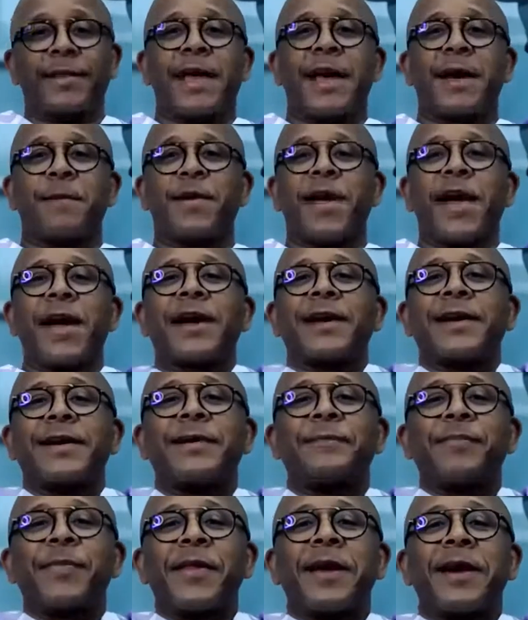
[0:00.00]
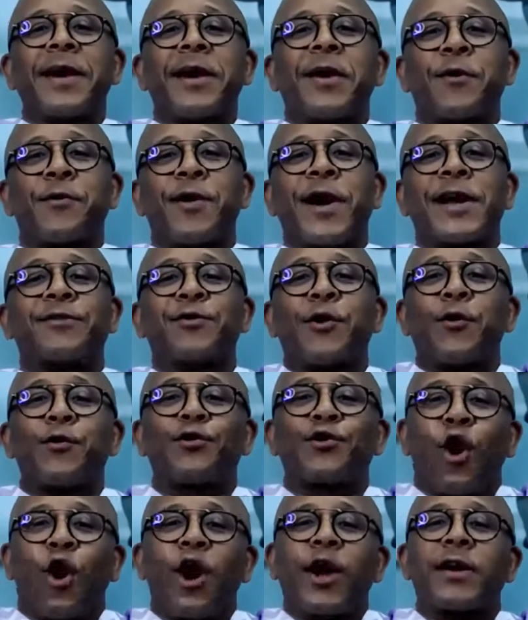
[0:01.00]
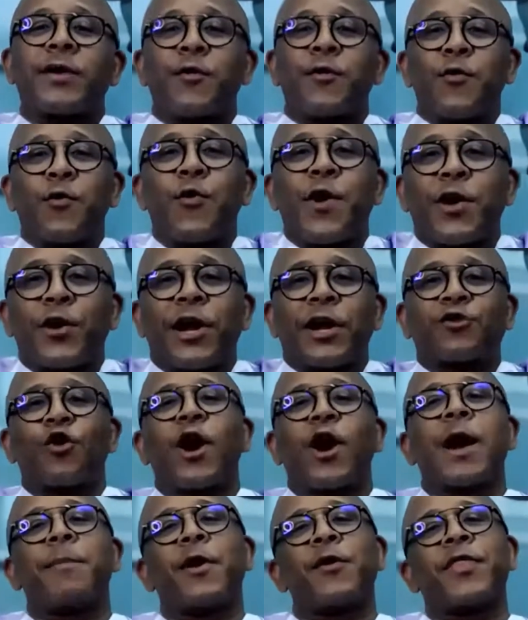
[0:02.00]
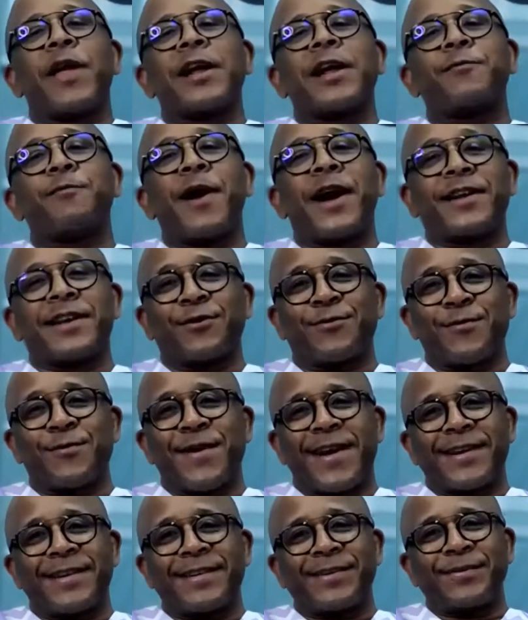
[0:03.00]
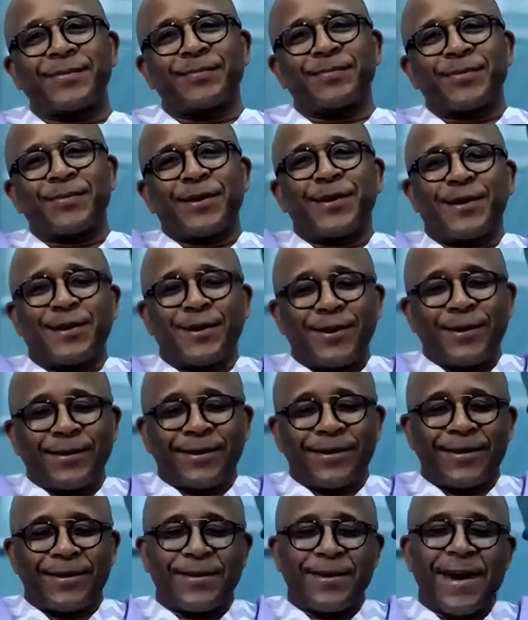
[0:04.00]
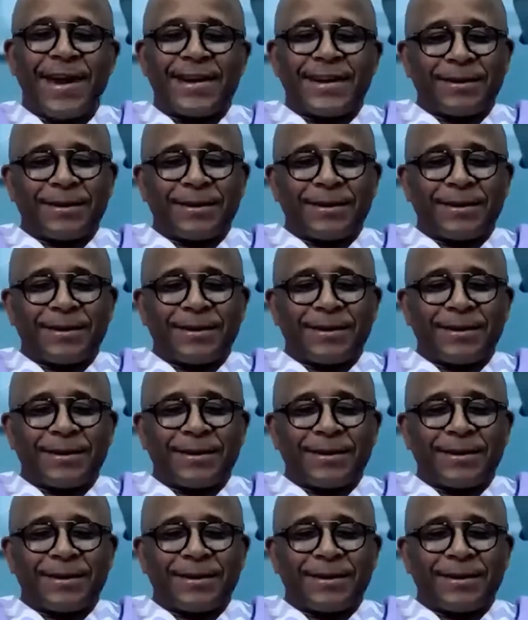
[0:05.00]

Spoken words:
they are back. All right, so we're going to talk about that part as well. All right.